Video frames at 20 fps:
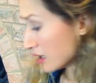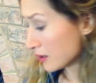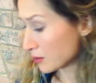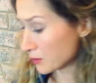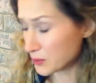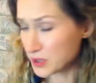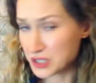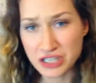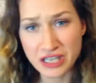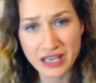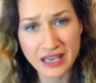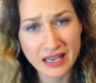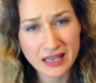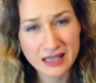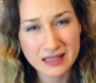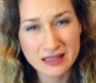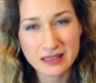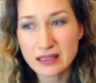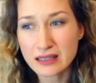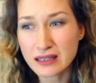witch
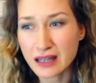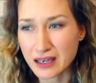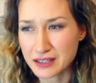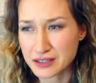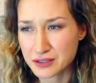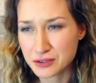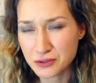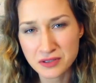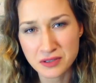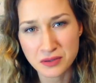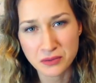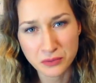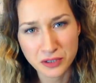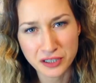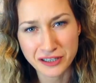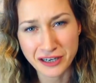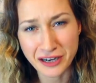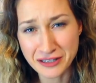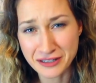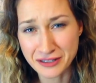hazel. I saw
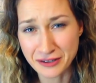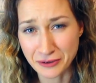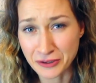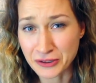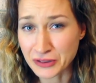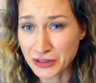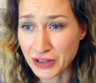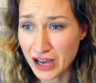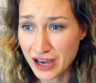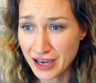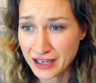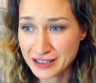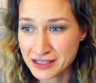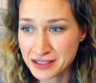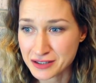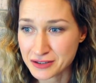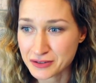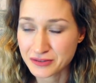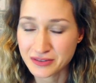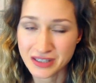somewhere online, I
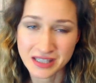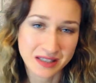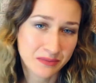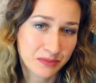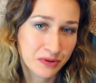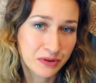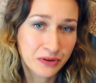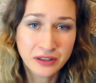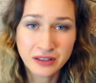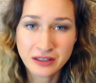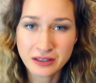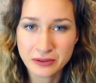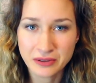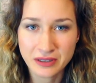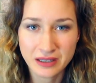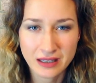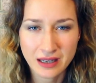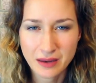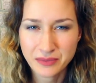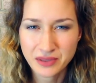saw a recipe. You can look
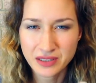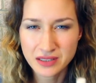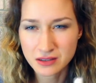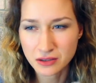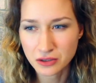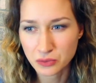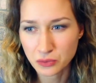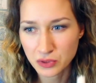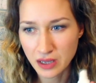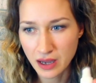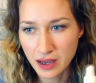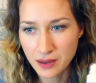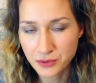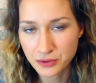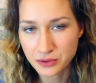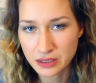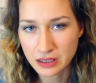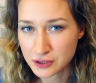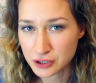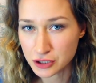it up. That's not what I'm
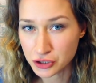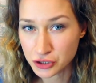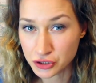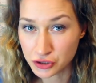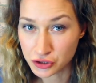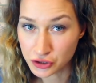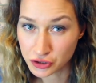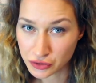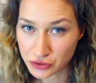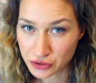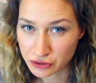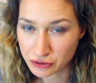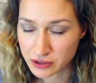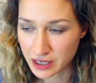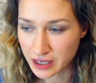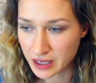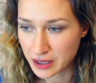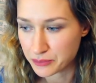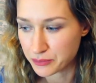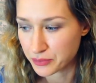gonna teach you do
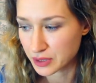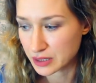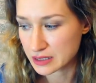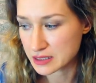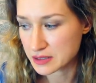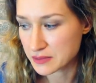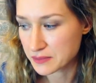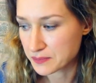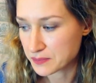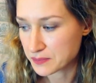today, but